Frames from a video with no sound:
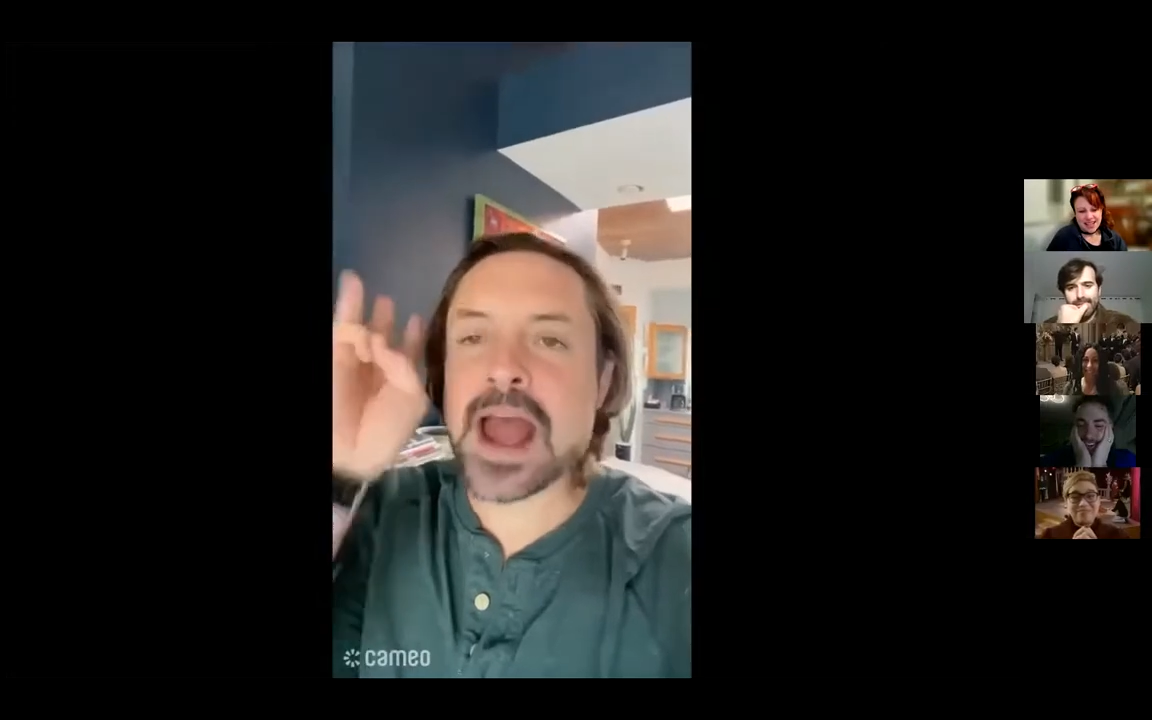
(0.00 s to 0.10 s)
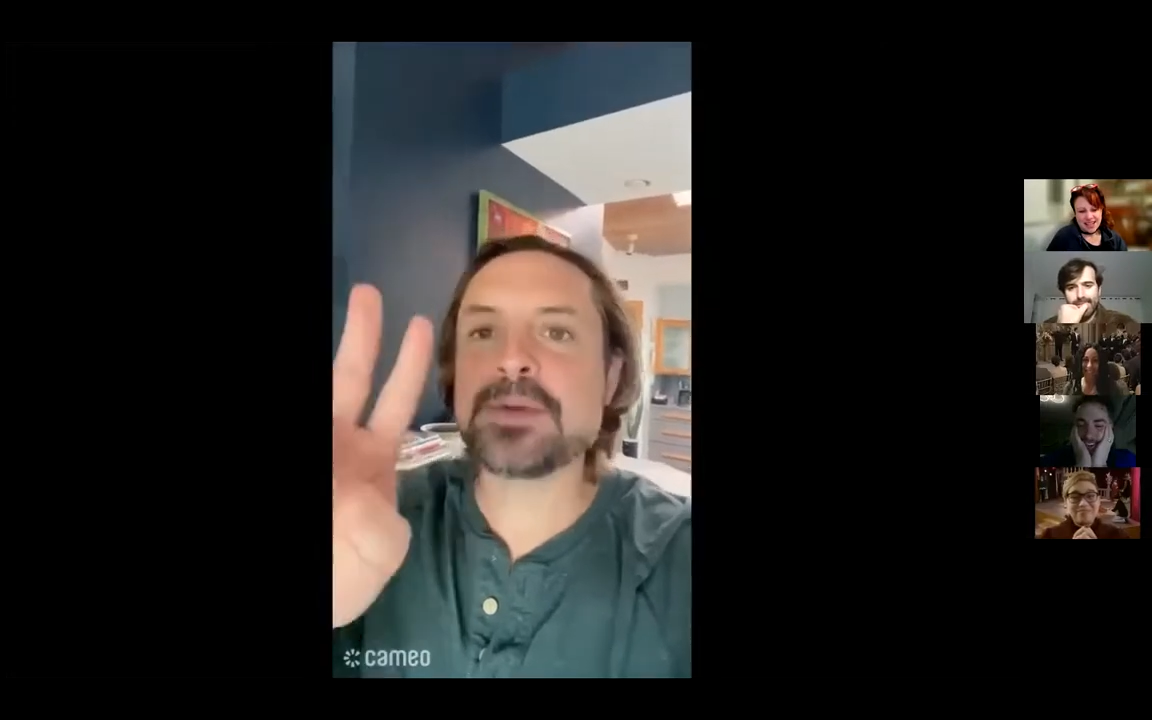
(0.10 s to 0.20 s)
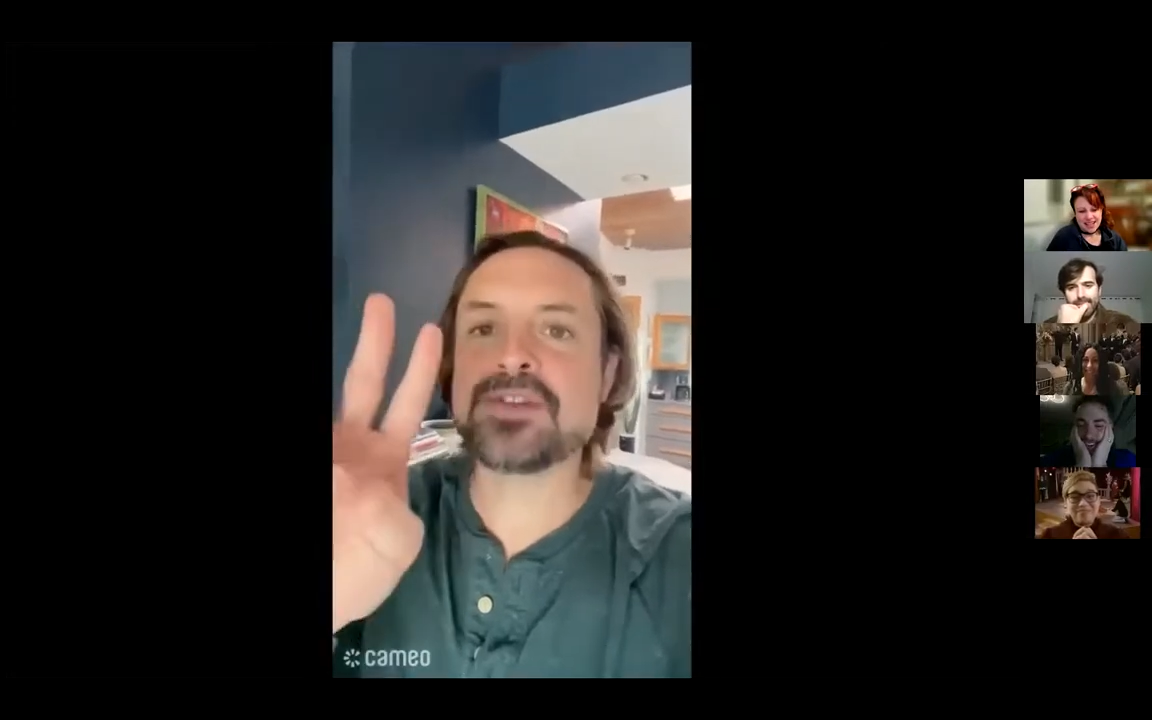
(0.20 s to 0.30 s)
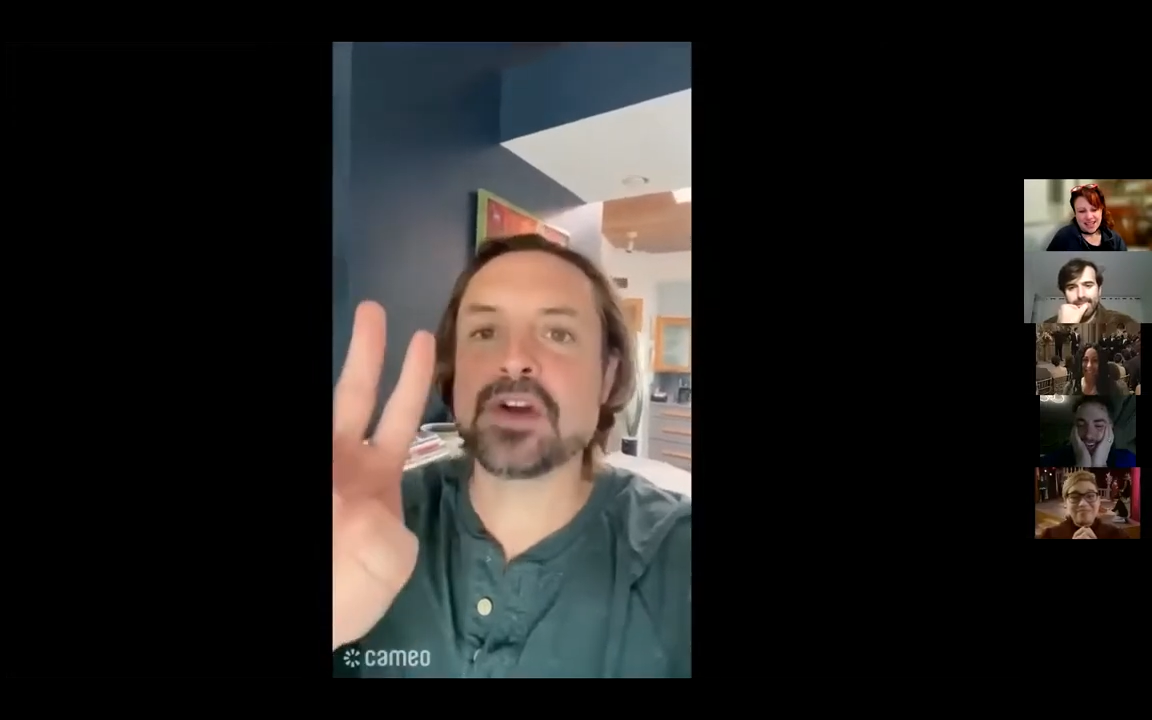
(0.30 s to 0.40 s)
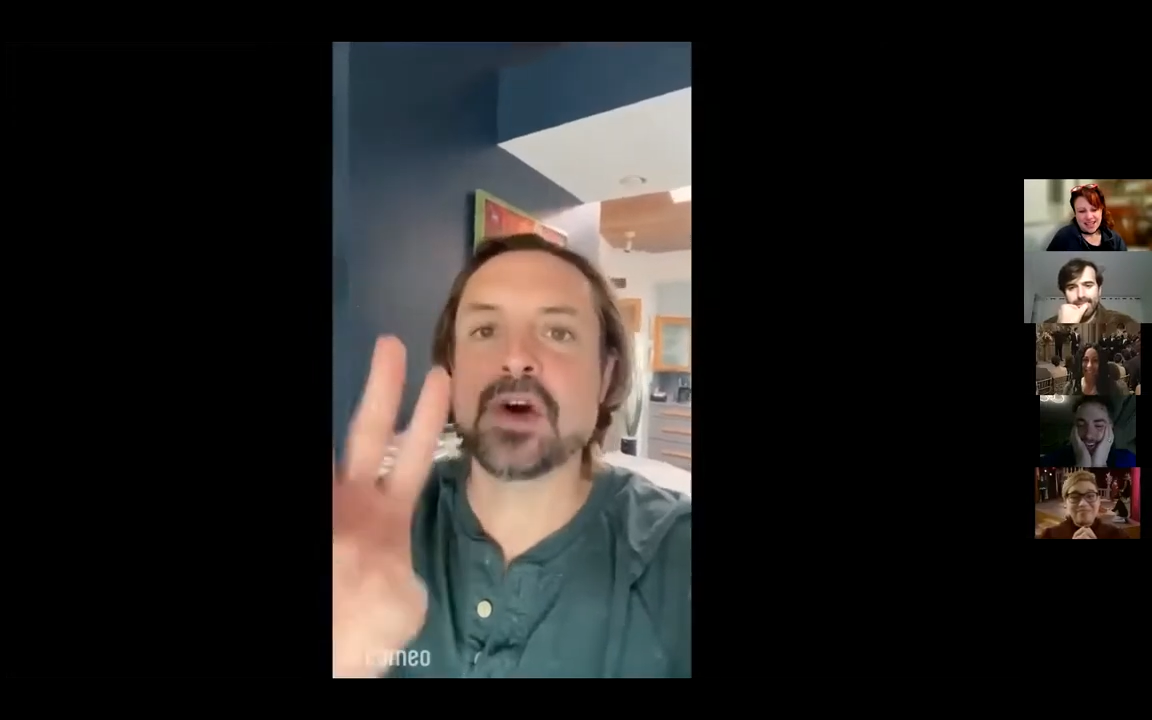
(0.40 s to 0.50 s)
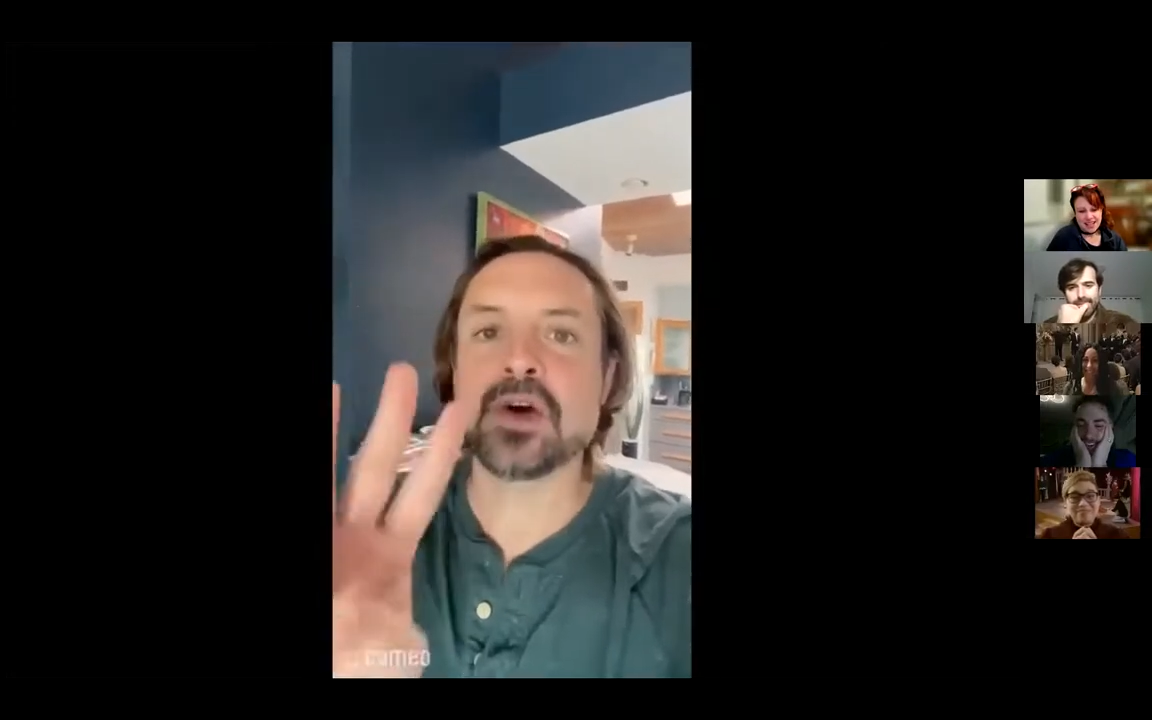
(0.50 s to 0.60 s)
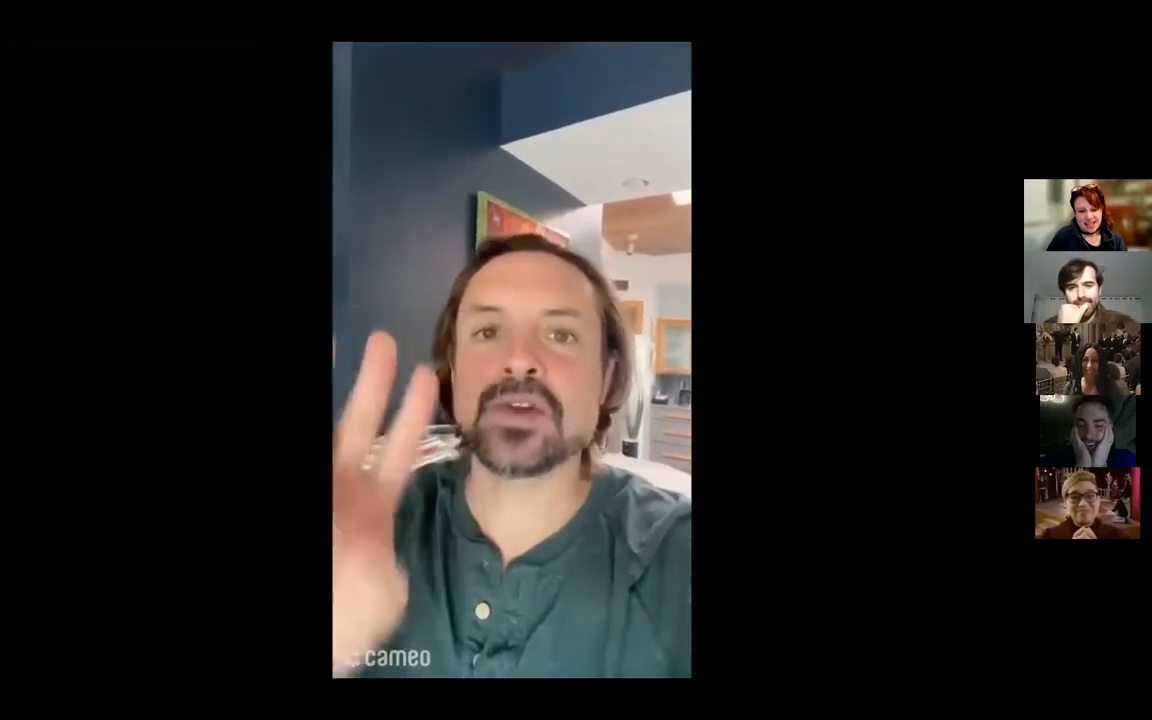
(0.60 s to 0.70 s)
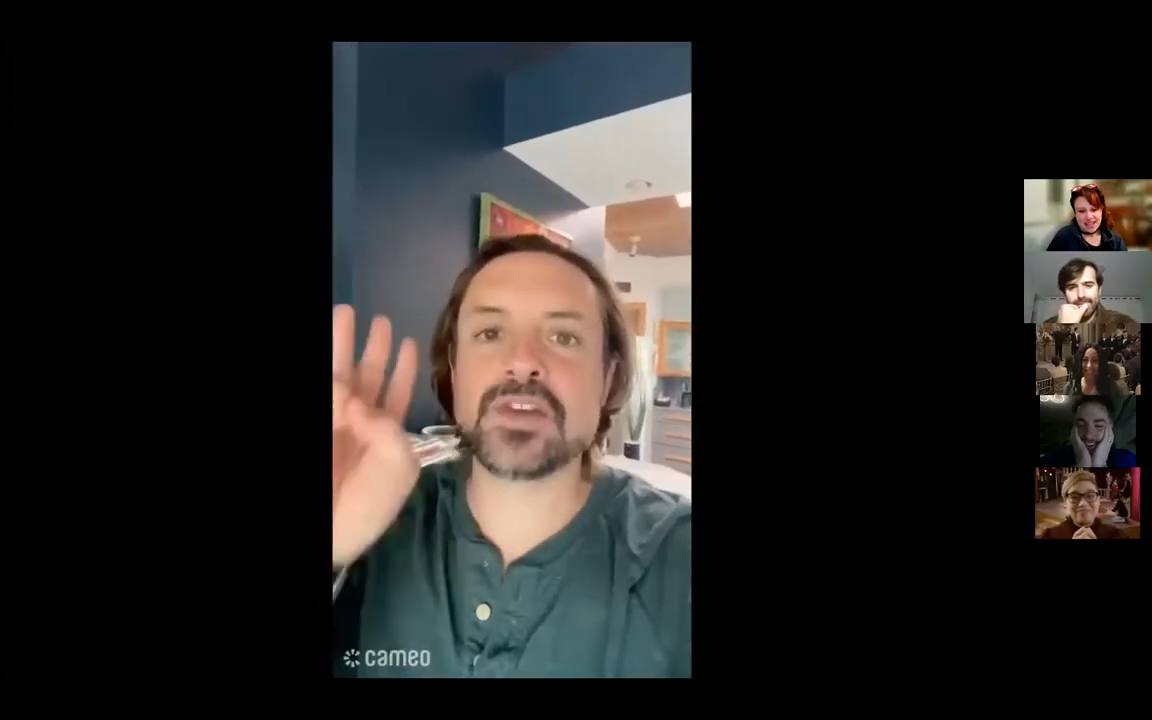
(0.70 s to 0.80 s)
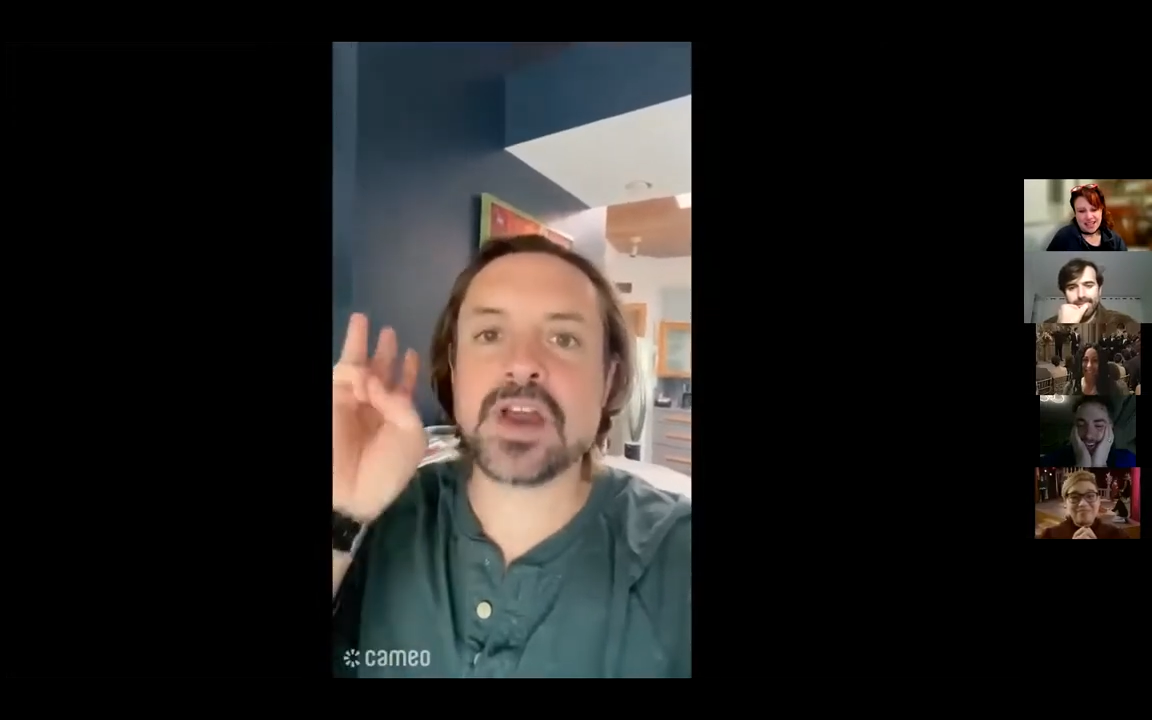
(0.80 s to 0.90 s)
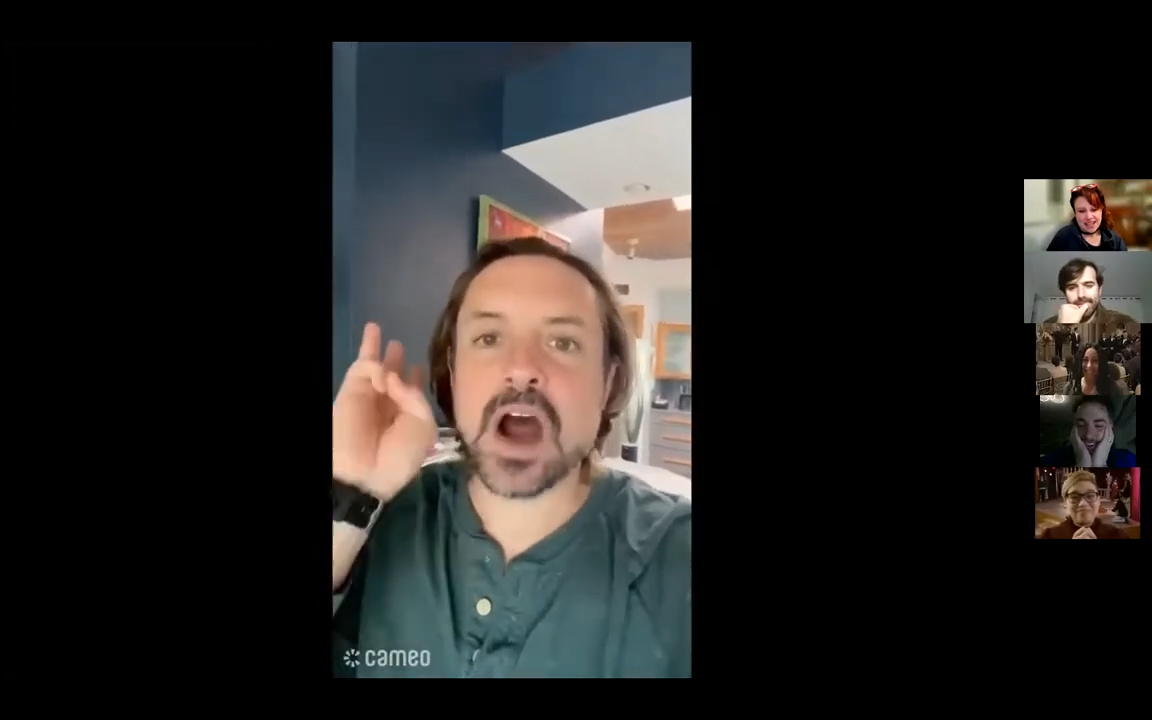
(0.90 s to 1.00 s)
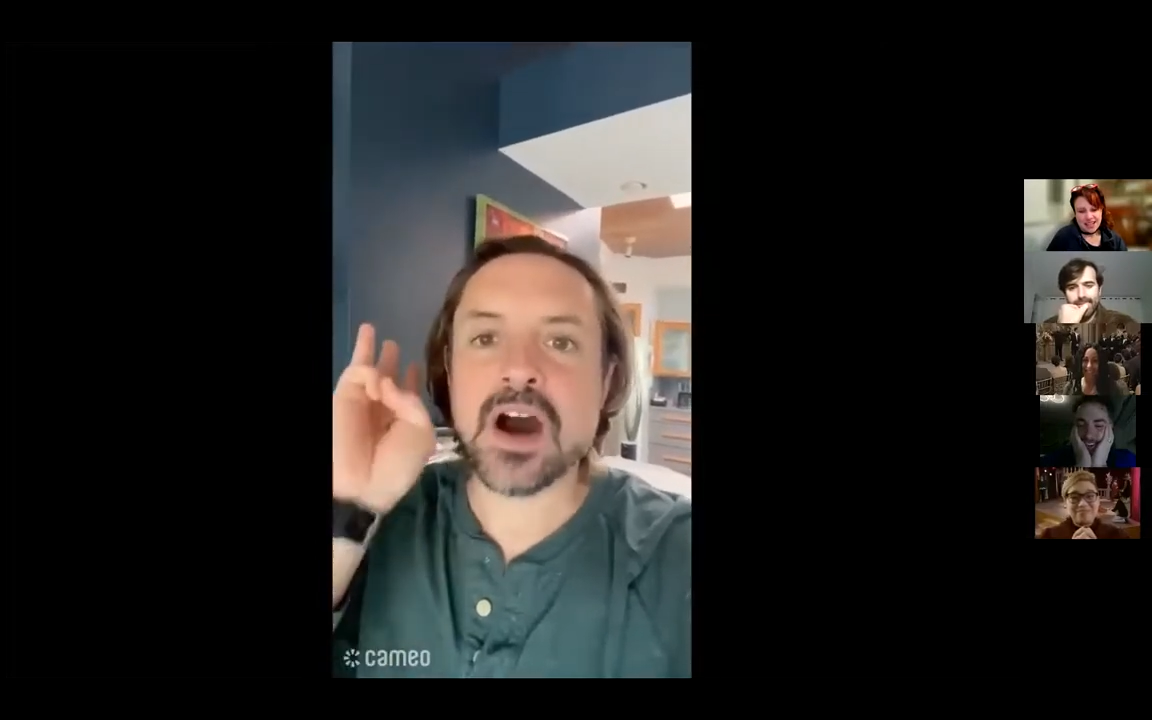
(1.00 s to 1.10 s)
episodes